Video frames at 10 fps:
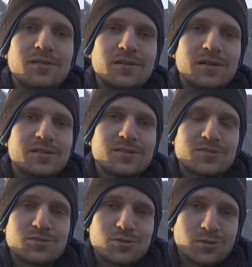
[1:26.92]
right?
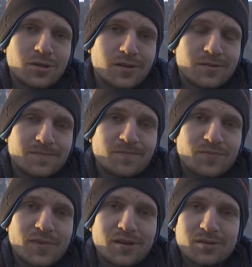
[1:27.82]
So yeah,
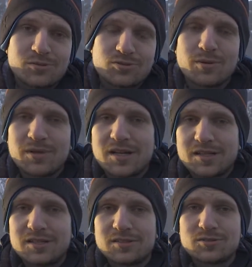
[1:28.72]
I will try my
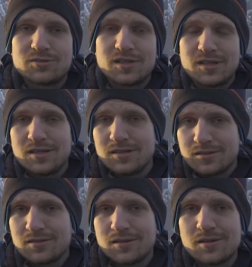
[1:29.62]
luck here today,
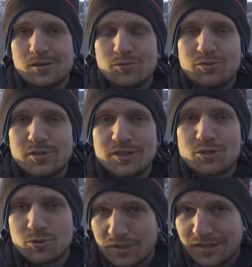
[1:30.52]
and hopefully
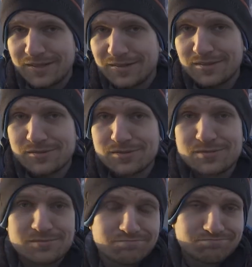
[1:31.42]
you will like it.
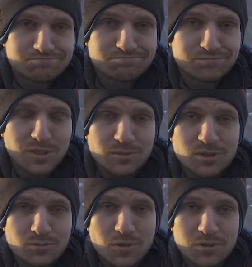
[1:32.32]
Maybe
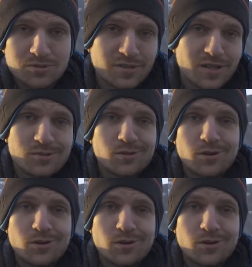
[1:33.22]
you won't, I don't